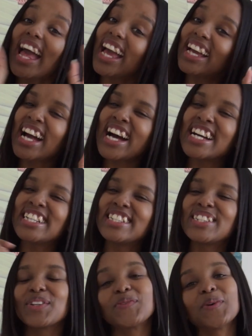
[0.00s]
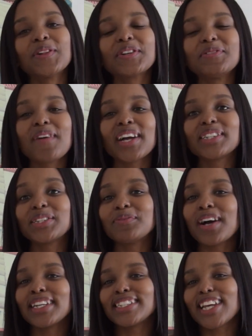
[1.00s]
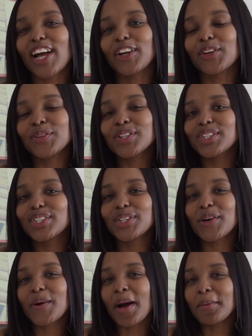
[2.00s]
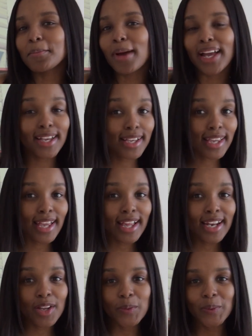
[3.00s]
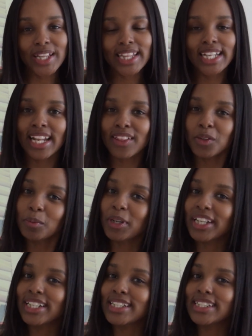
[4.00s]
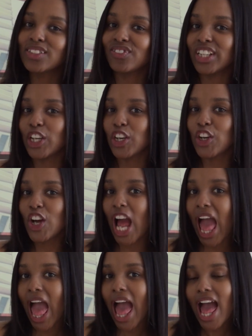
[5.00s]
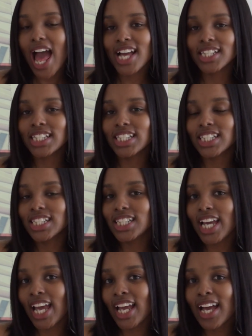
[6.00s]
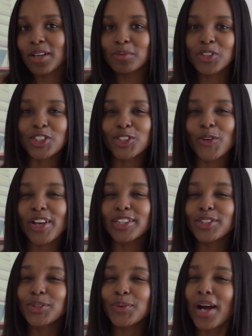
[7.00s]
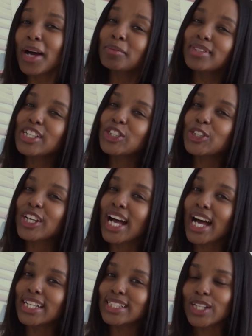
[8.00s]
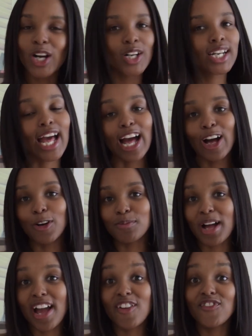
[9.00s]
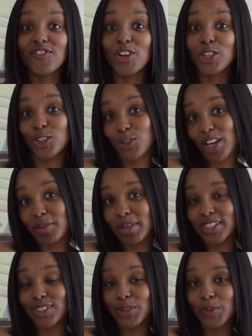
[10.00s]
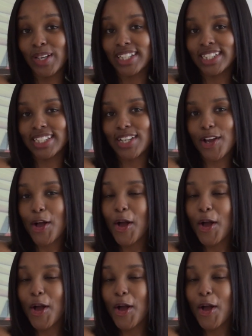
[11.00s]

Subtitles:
Hey guys, welcome back to my channel. So I'm back again with another pregnancy video, and today I'm just going to update you guys on how my first trimester went.